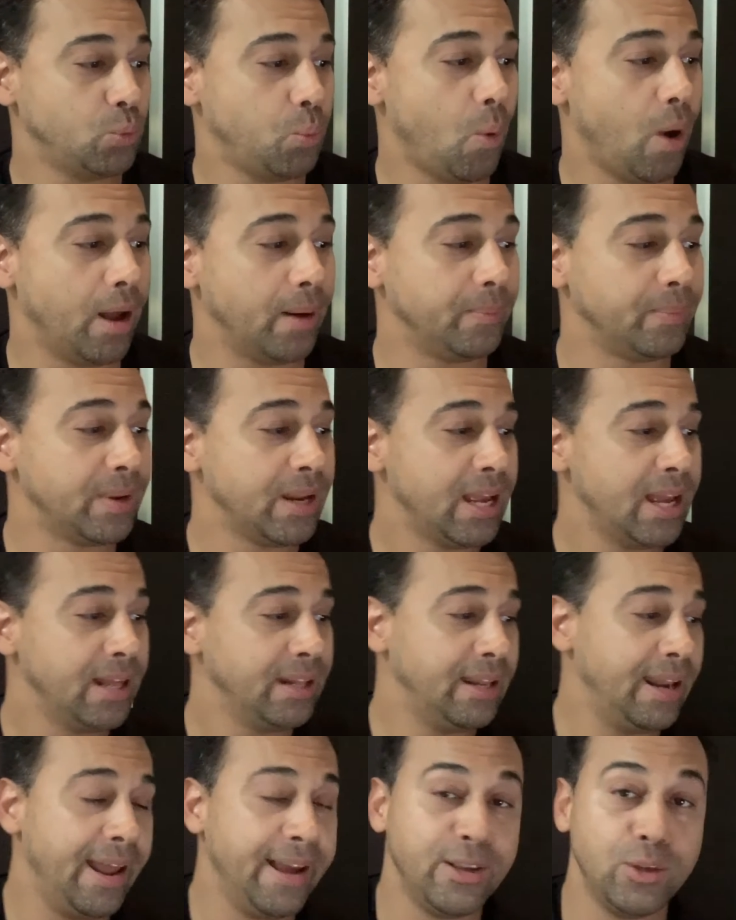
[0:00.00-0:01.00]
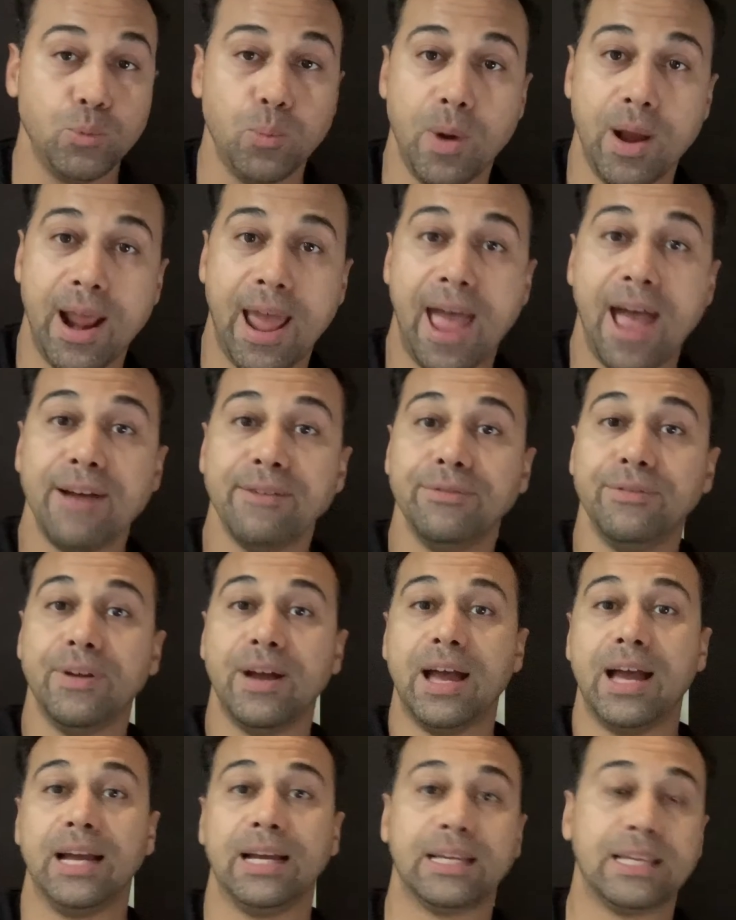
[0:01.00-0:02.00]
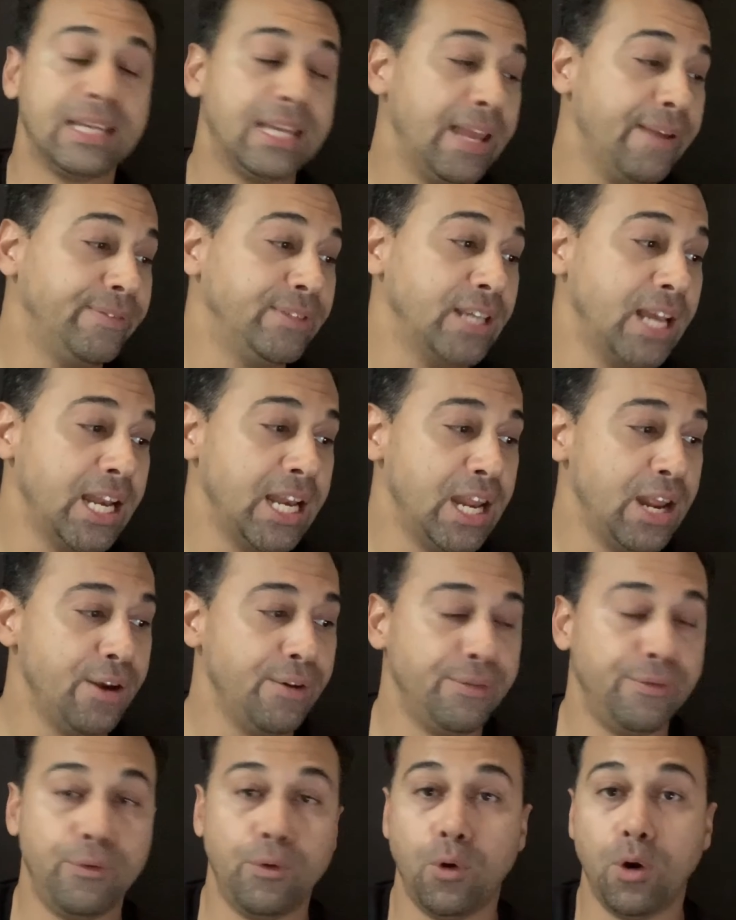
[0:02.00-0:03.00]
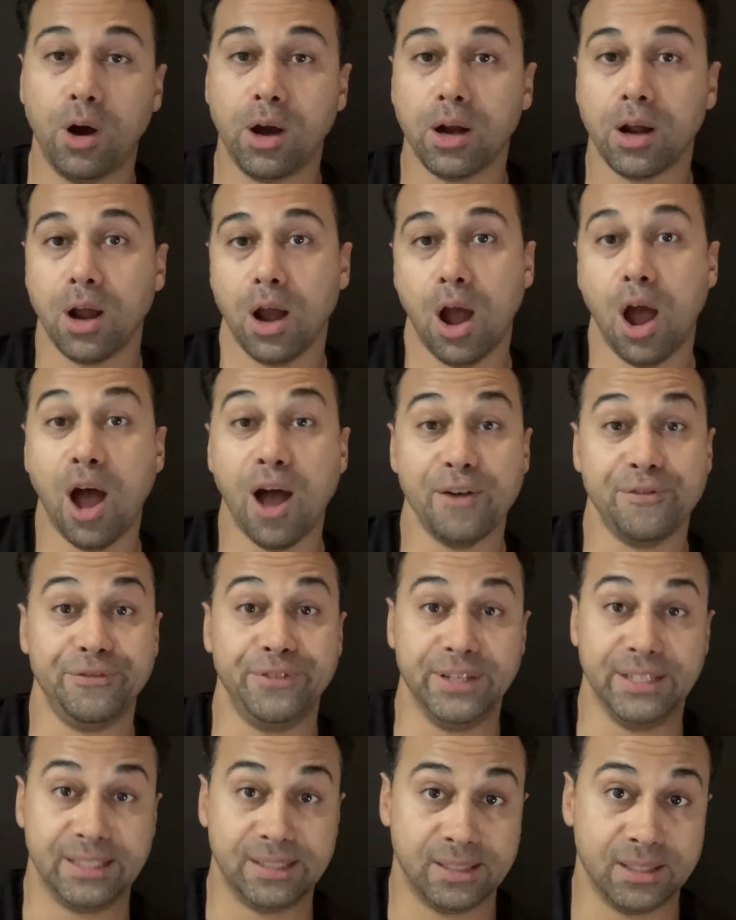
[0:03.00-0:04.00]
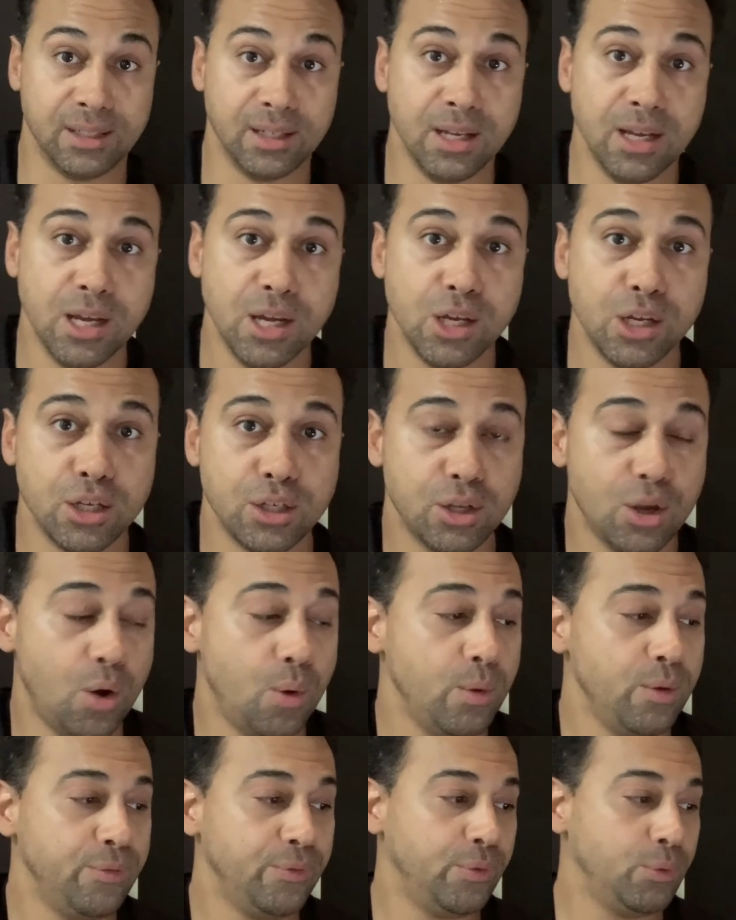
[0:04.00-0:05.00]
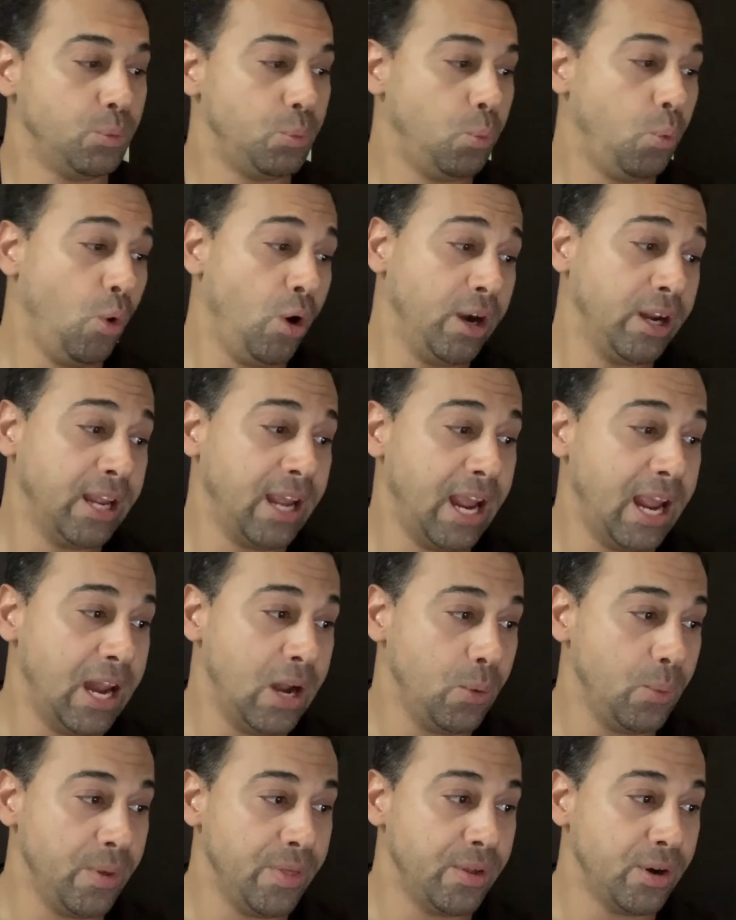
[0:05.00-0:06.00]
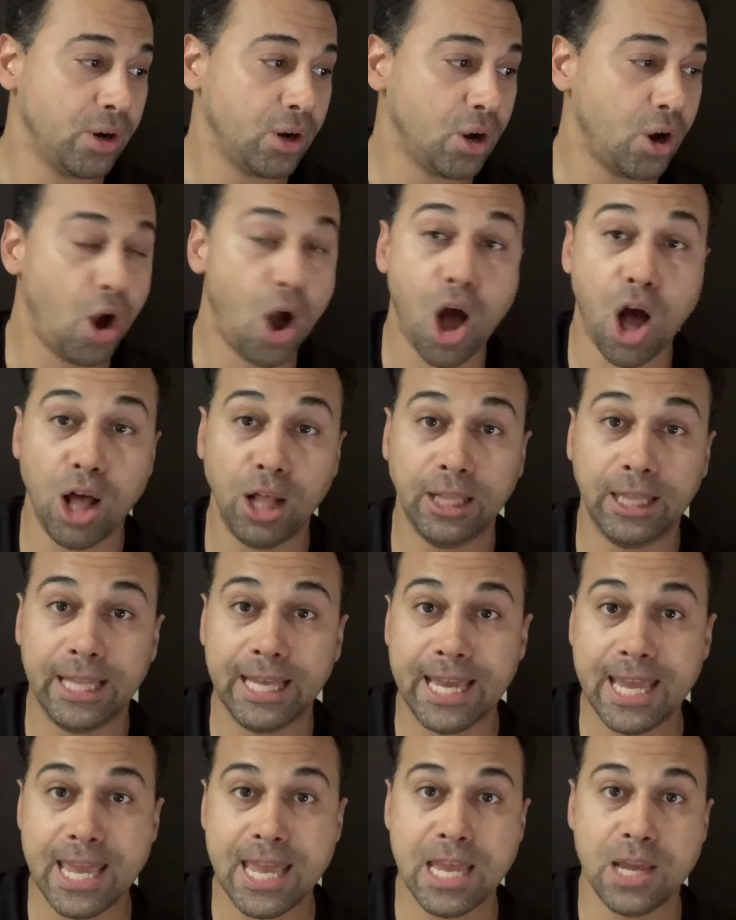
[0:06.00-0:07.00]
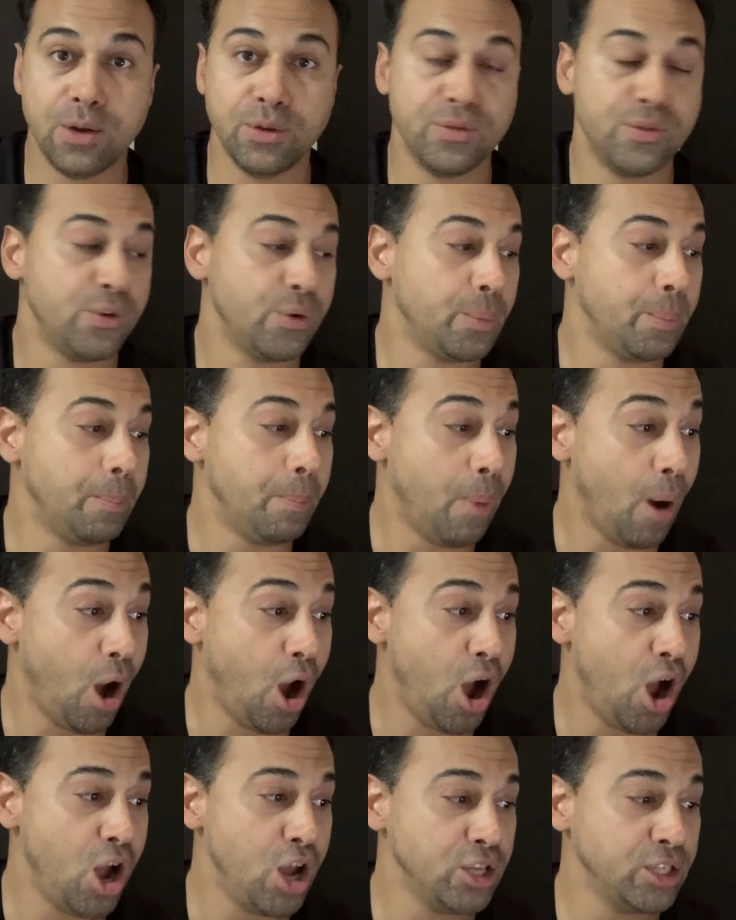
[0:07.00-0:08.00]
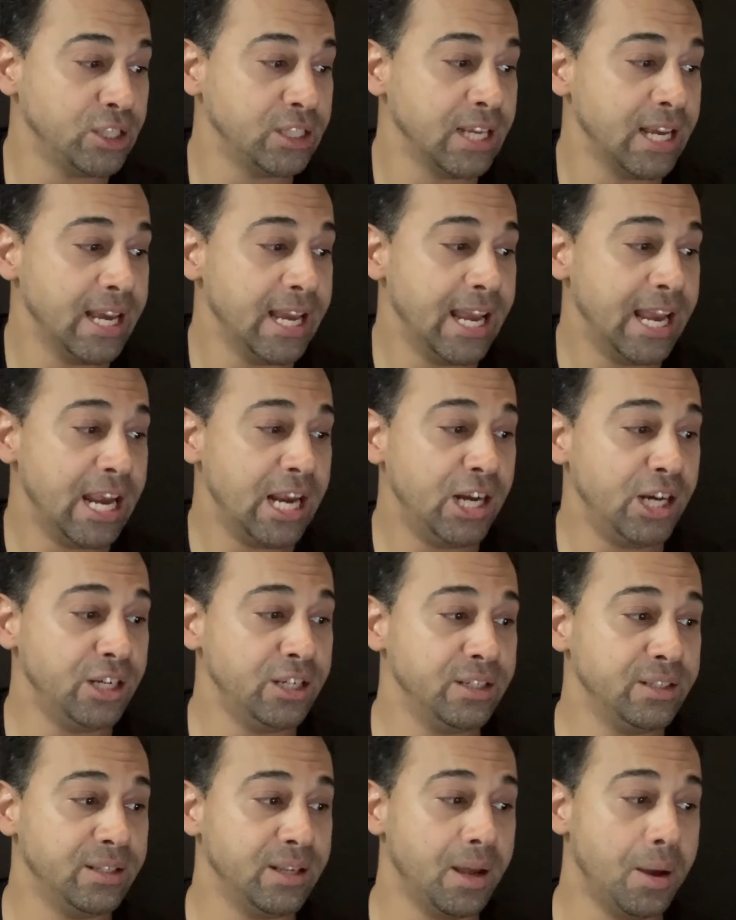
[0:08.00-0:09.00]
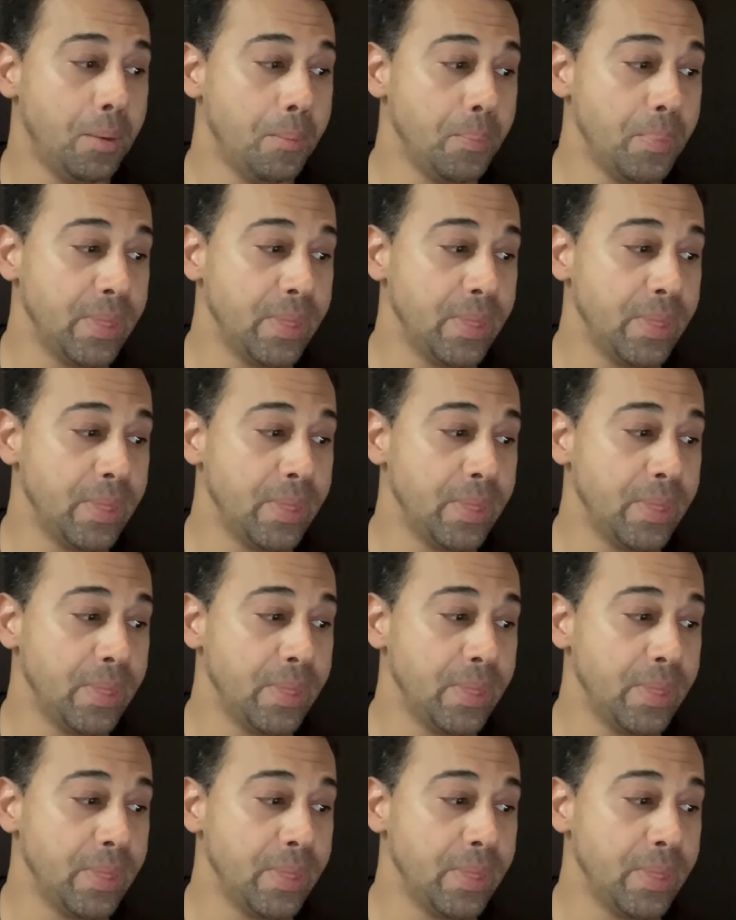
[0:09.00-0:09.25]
one I have a gift idea for office. So if you're working with your colleague, with your boss, here's a